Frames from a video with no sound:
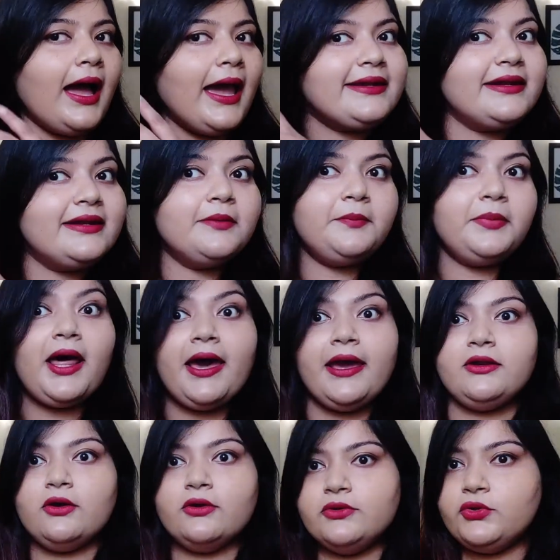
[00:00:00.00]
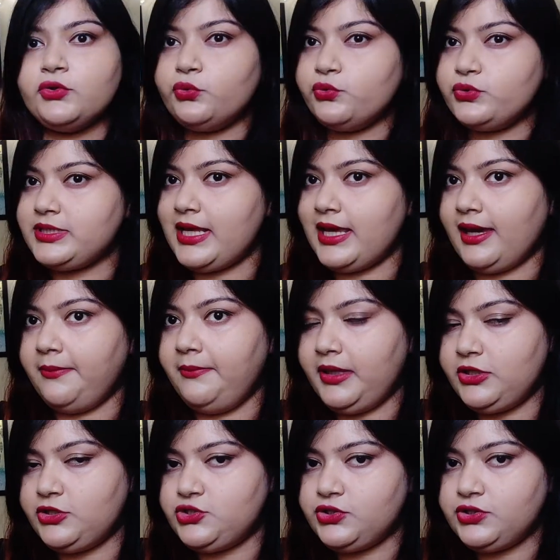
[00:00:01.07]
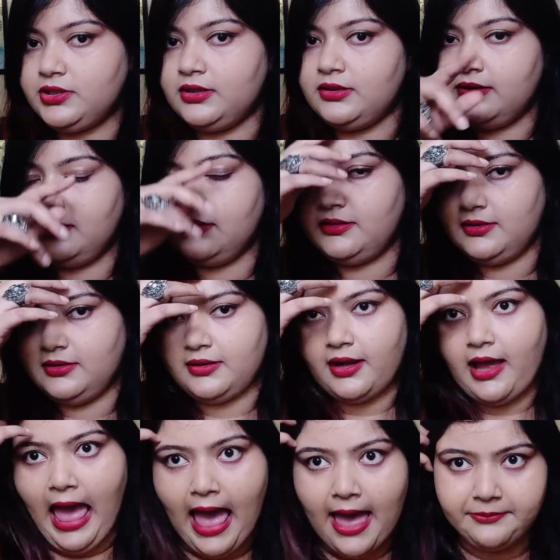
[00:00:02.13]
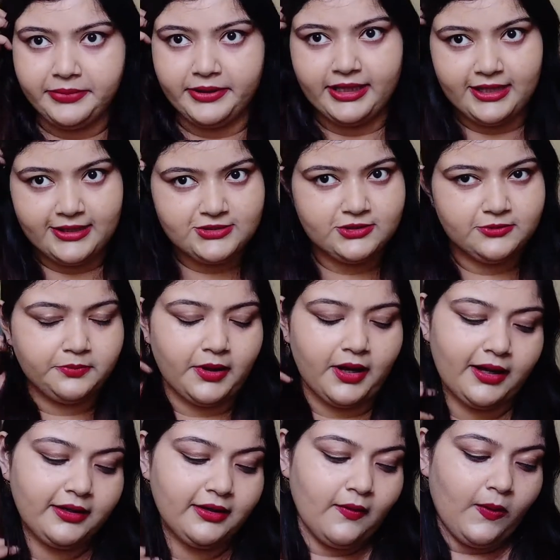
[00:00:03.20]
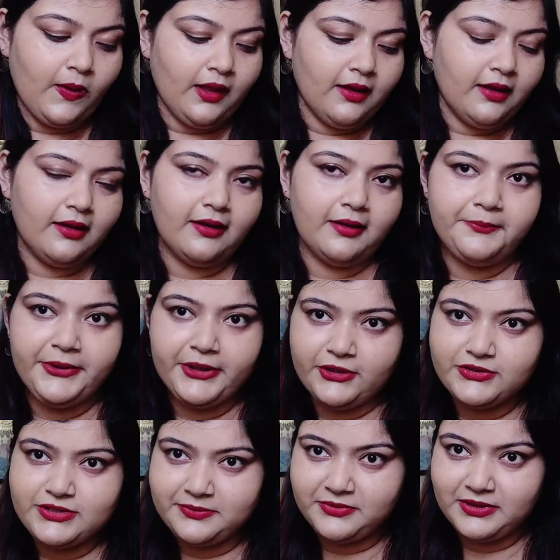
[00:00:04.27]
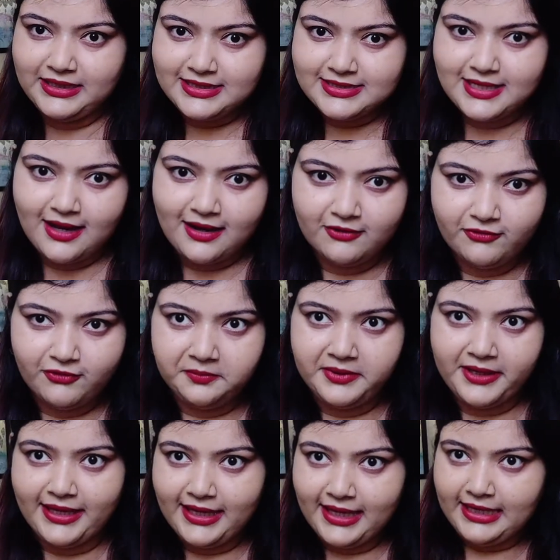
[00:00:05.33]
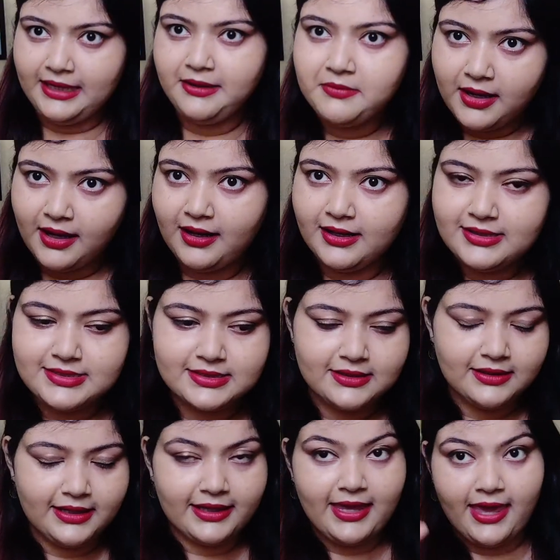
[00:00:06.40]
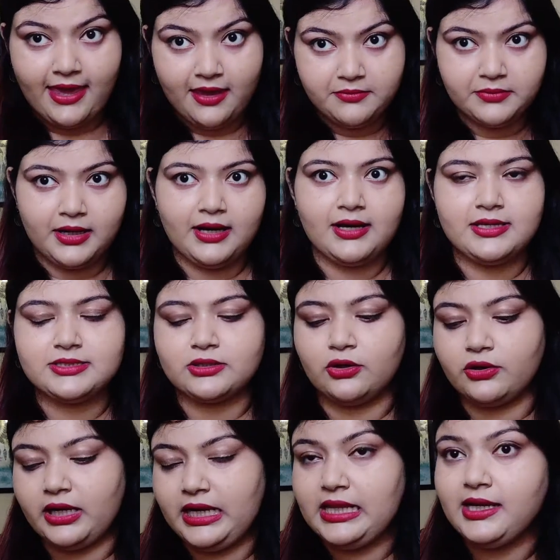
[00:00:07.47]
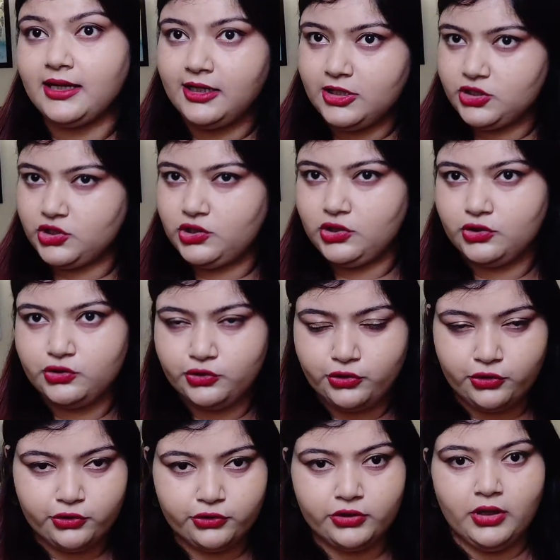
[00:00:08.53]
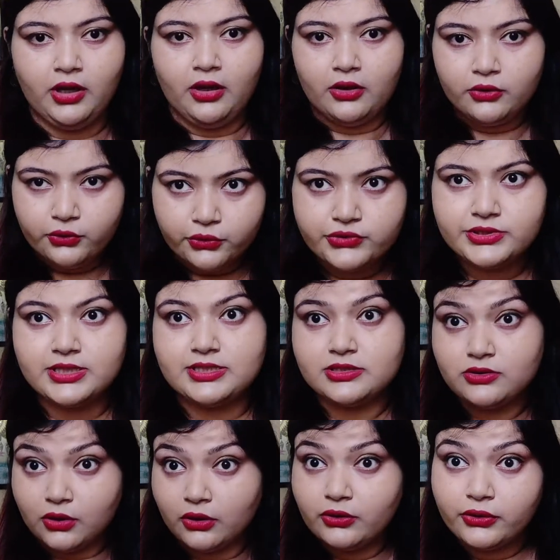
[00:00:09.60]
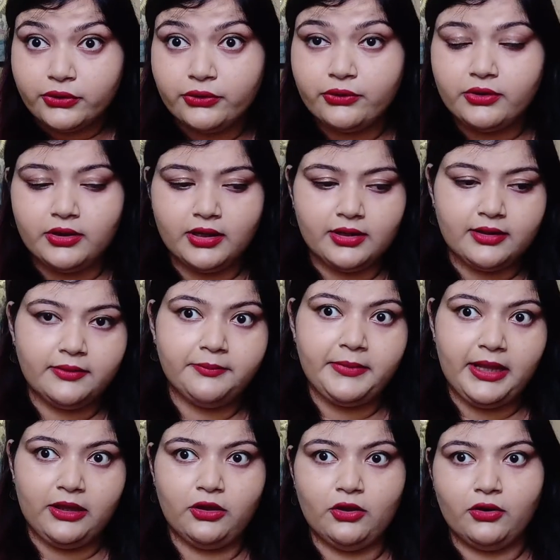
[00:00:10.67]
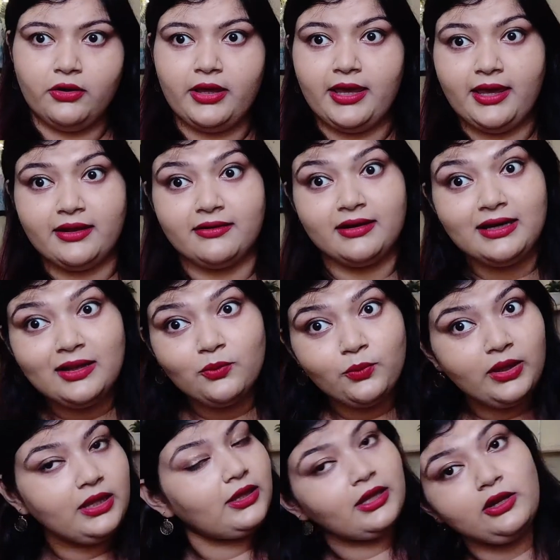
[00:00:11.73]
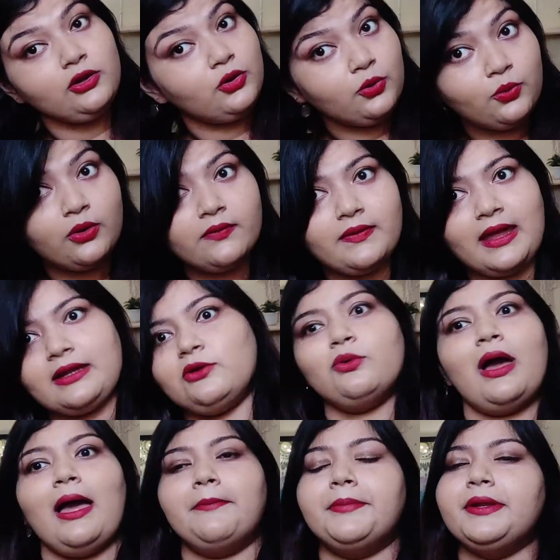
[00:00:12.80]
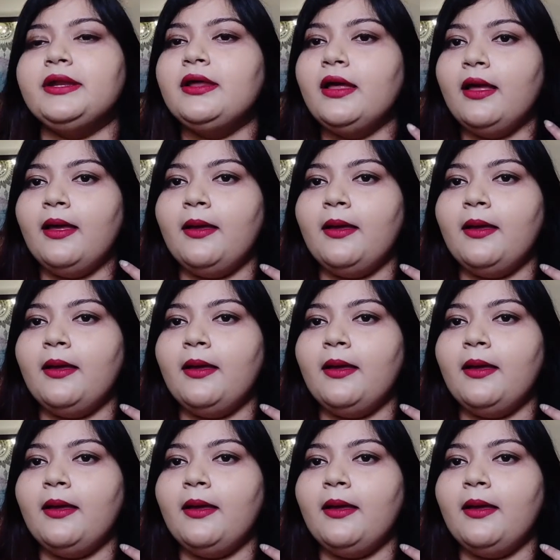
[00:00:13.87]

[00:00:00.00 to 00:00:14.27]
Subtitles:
I didn't apply it on the roots like I mentioned in the application part, because I'm really scared of applying any mask, like hair mask or any conditioner, to your roots. It's not good, it will make your hair really weak, and you don't want that to happen.